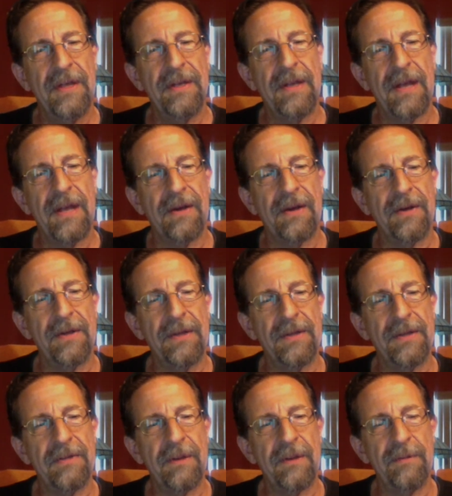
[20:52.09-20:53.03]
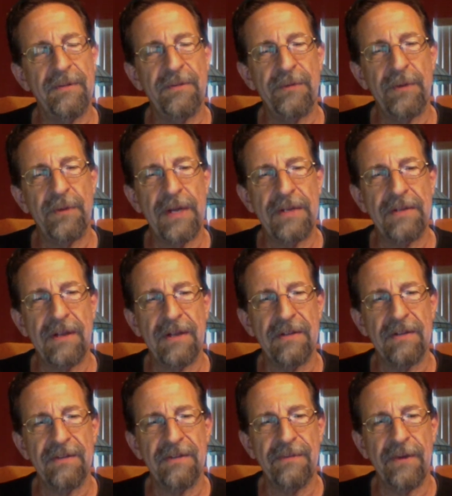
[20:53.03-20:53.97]
Now, in terms of erectile
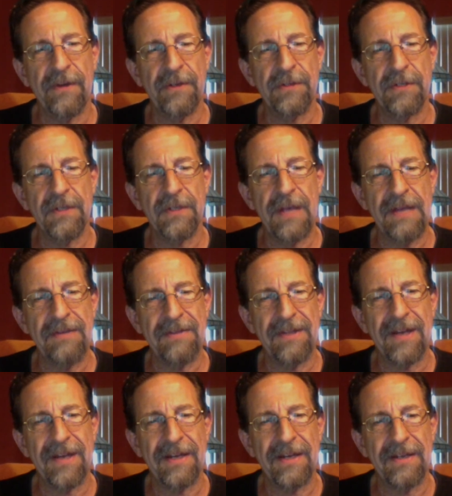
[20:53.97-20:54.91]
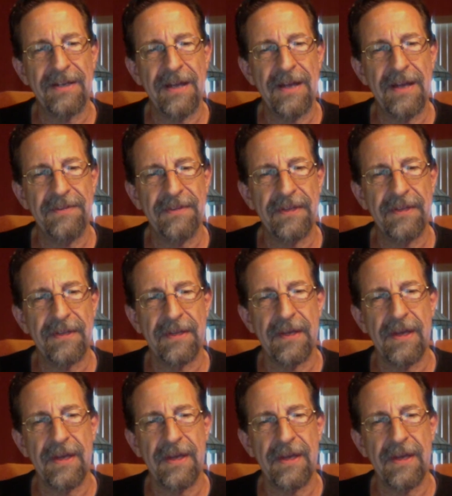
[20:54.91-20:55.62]
dysfunction, that's diagnostic,